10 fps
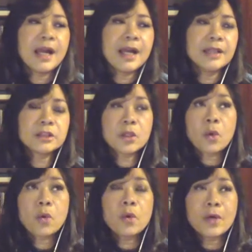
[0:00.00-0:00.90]
And
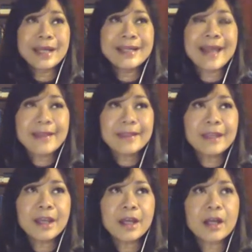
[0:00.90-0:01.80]
so in that
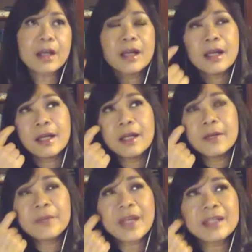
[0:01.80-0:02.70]
year,
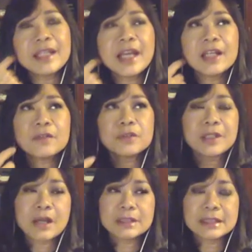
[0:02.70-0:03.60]
at the end of
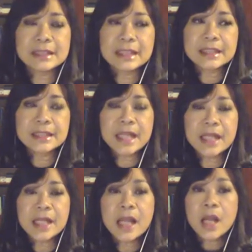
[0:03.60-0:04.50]

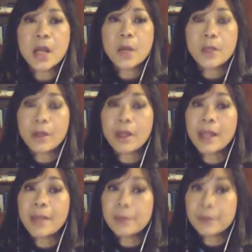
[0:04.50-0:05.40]
2016, we
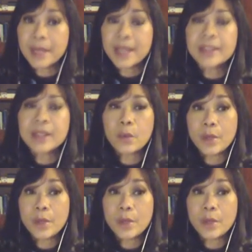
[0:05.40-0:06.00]
collaborate